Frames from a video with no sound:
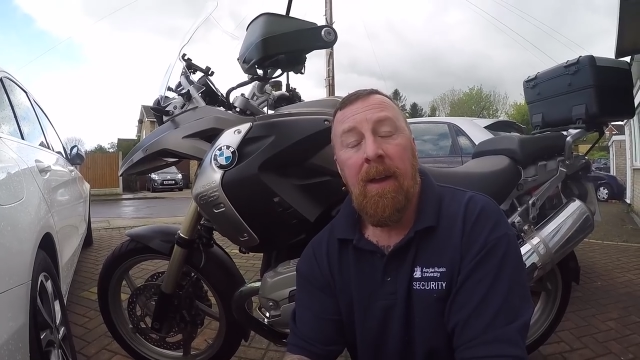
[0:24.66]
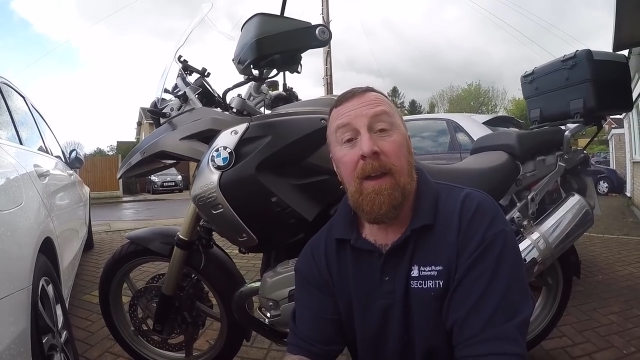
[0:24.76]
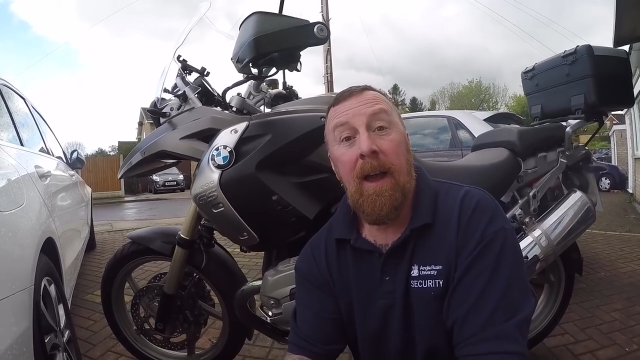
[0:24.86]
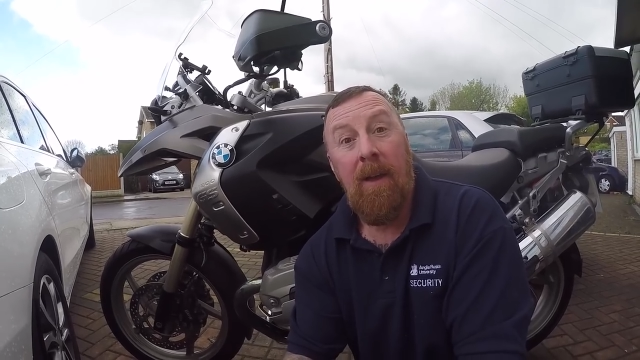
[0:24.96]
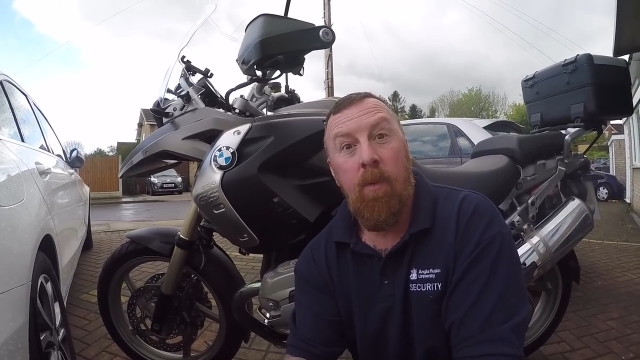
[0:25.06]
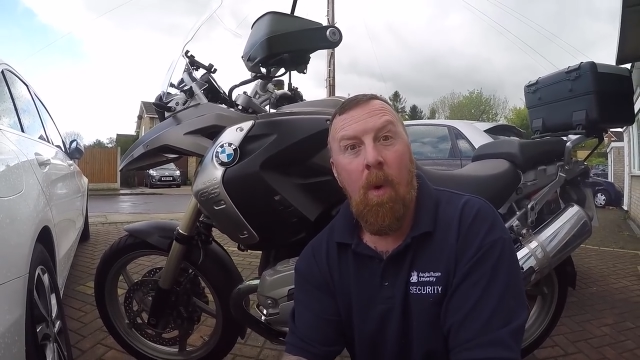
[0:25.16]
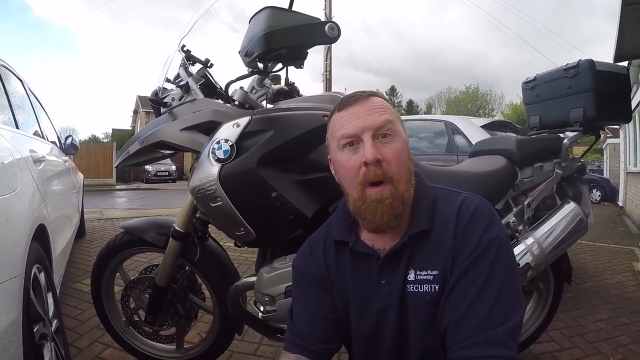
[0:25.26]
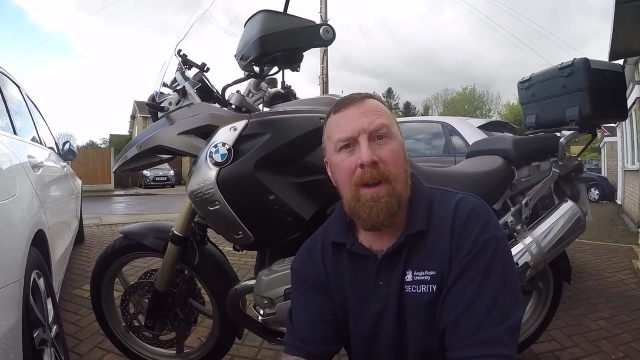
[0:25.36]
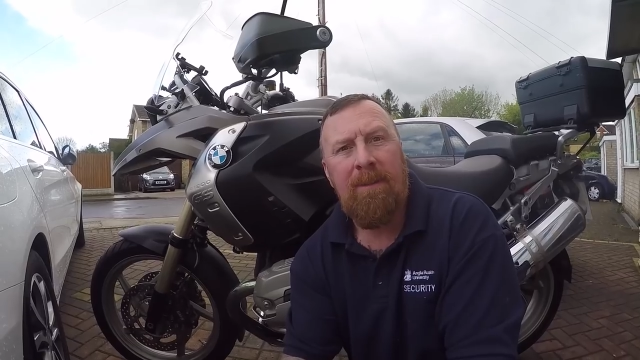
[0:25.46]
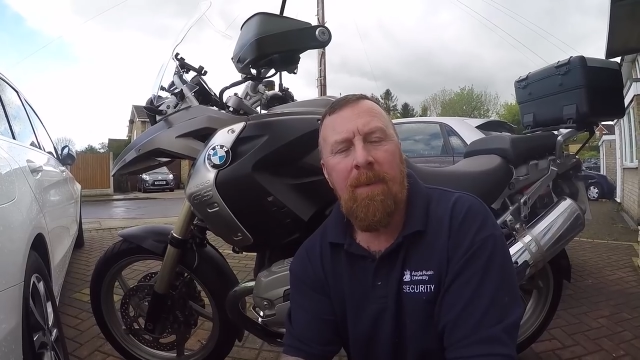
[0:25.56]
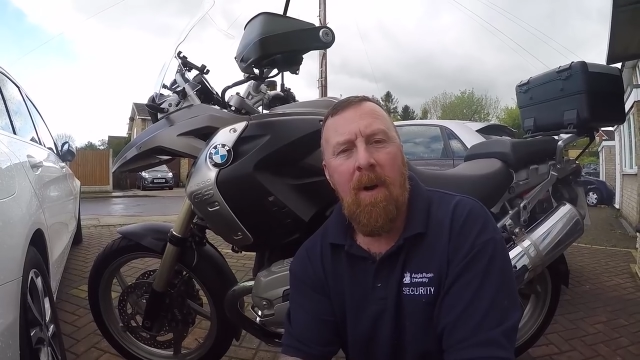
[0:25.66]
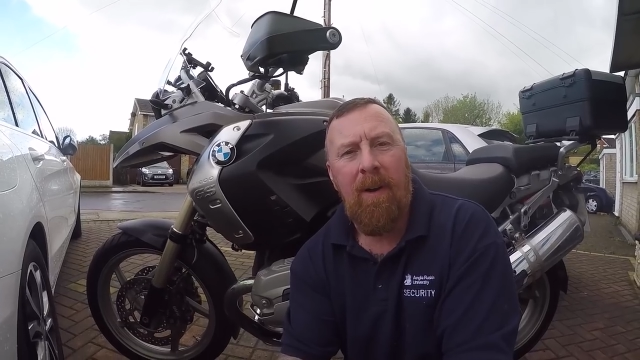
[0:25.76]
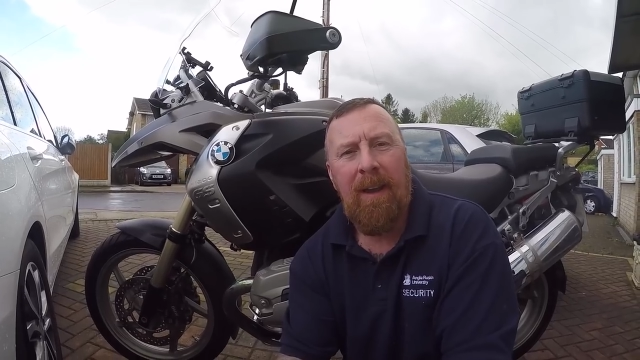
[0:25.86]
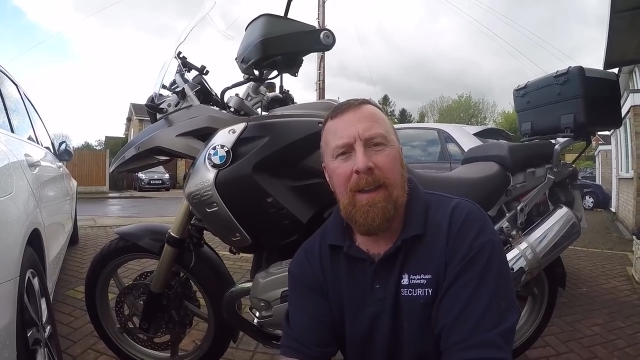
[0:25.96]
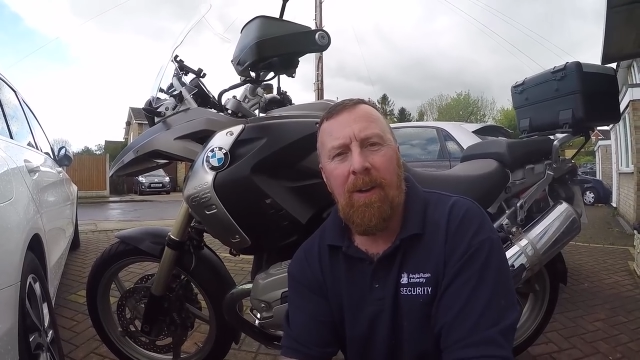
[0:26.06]
Okay, why has
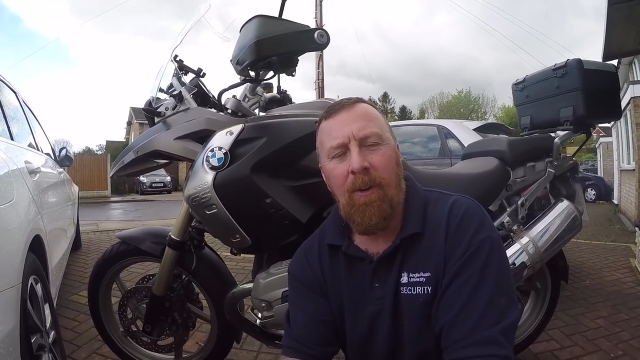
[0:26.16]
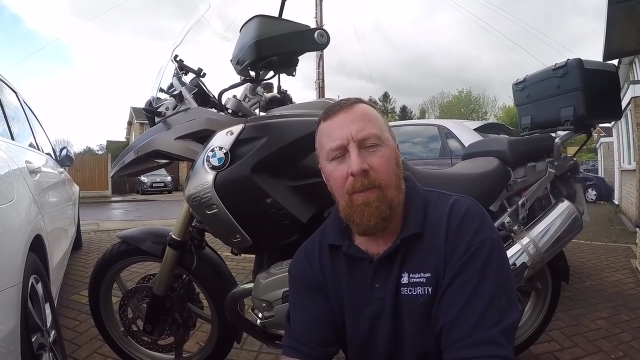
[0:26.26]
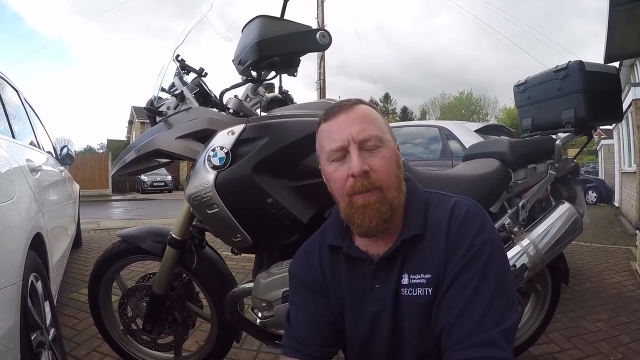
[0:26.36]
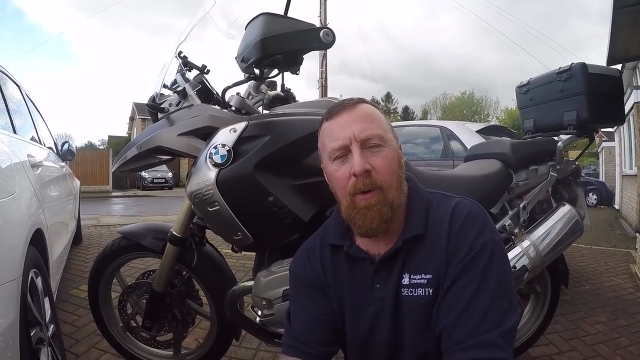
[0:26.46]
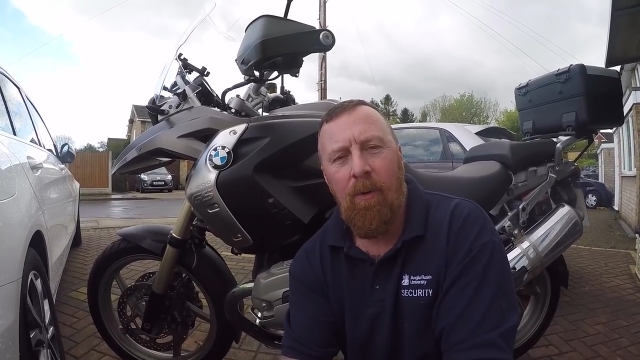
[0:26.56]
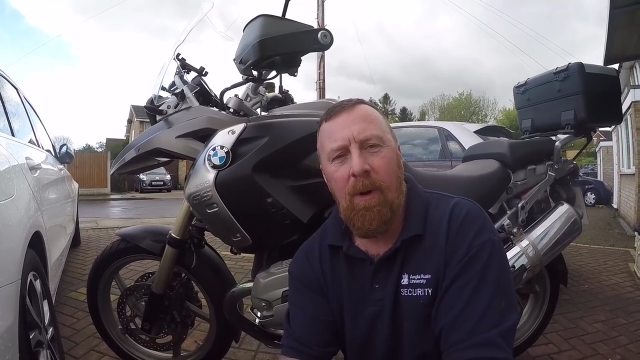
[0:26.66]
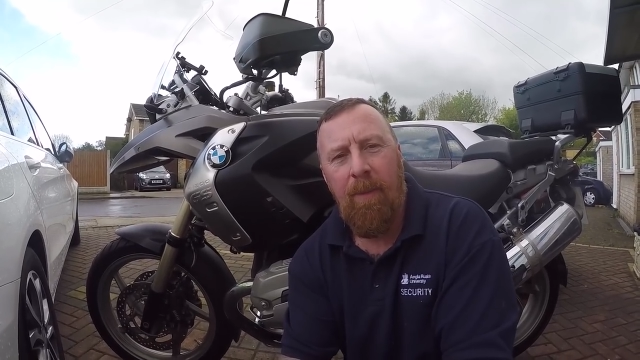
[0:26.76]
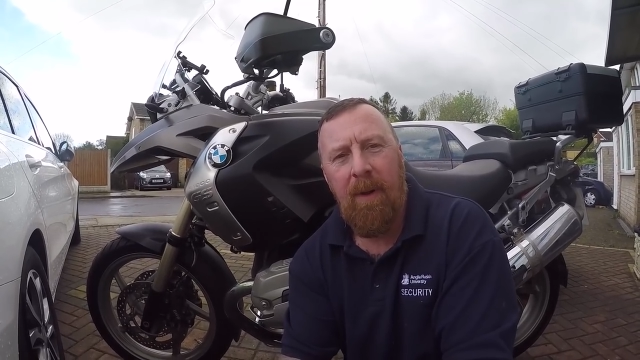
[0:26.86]
Marky gone and bought a